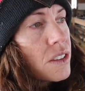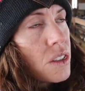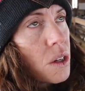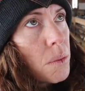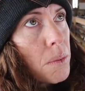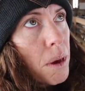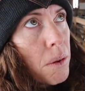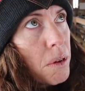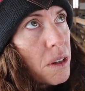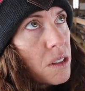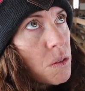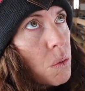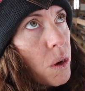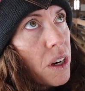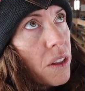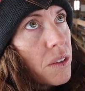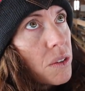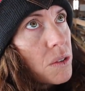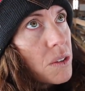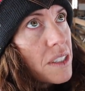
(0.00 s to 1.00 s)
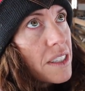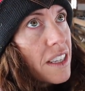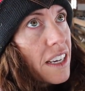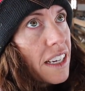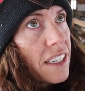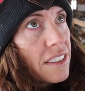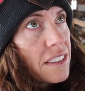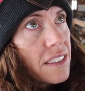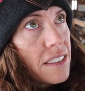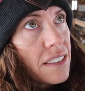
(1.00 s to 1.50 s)
So maybe it's one of those
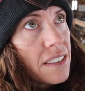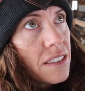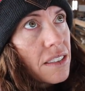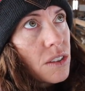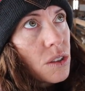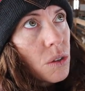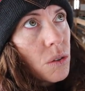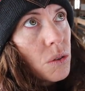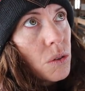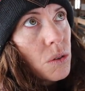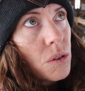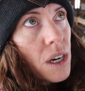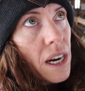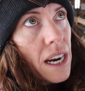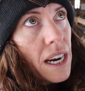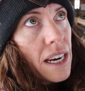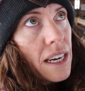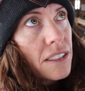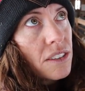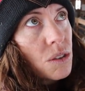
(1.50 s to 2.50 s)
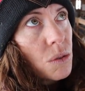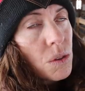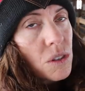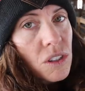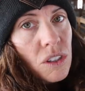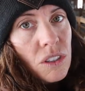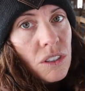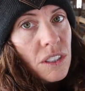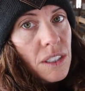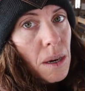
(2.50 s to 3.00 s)
things to a
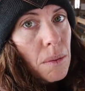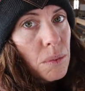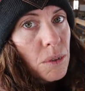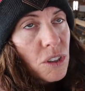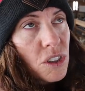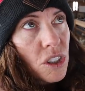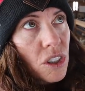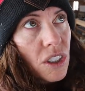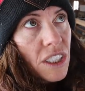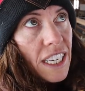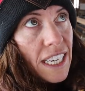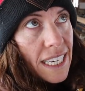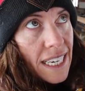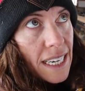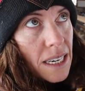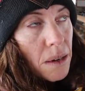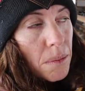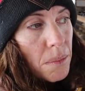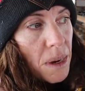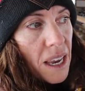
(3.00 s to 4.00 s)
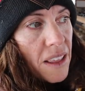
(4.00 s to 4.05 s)
certain temperature, you need them.